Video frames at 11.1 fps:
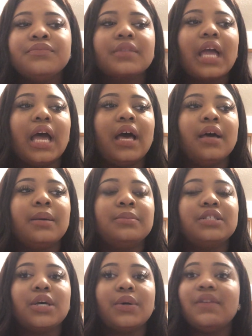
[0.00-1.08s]

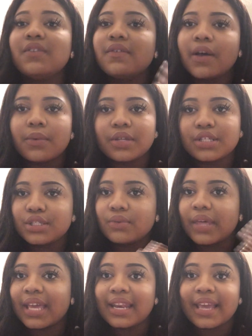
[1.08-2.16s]
So even if I wanted to do
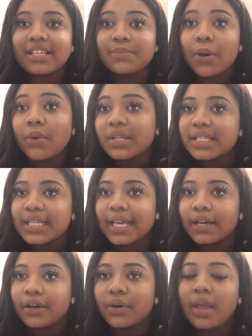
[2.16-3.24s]
like a nice
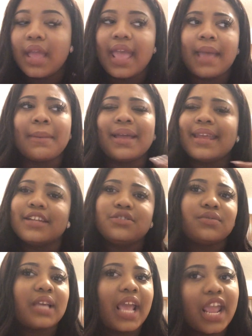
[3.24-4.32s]
ponytail and my
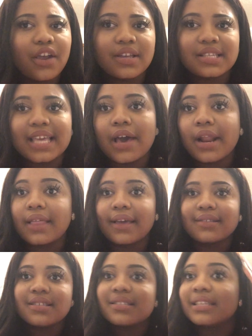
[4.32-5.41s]
natural hair is out, I
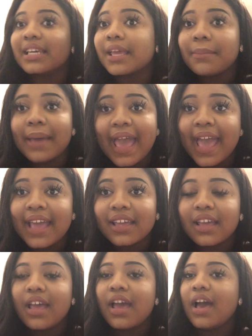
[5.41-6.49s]
like to slick it back,
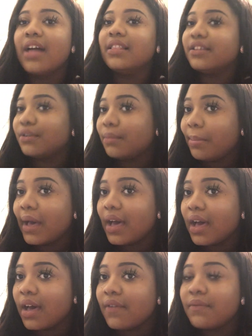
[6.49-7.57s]
a little
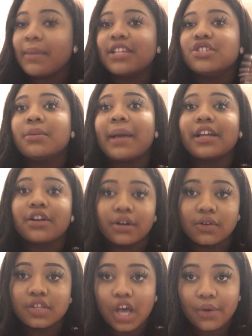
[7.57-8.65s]
puff, make sure my
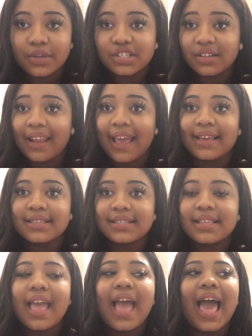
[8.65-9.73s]
curls always look
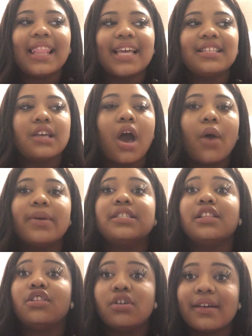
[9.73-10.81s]
nice. I like to always
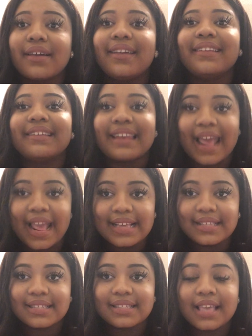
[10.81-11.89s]
look
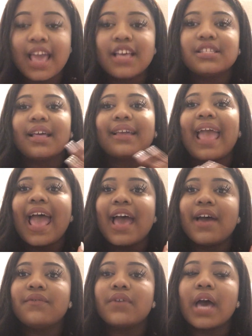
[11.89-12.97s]
nice. So like have